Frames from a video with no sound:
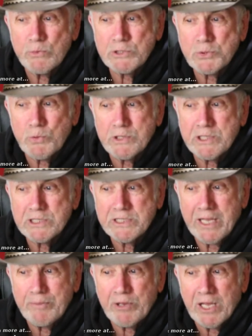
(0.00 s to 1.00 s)
which would
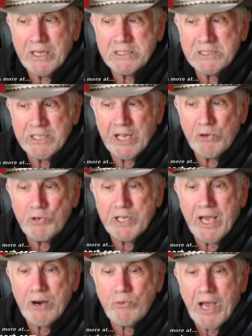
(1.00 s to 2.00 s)
destabilize not
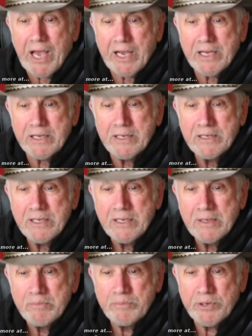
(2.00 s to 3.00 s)
only Iraq,
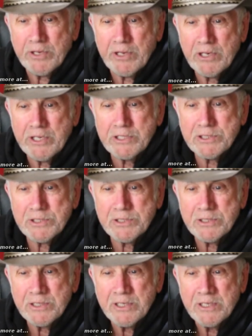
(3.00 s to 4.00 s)
but unleash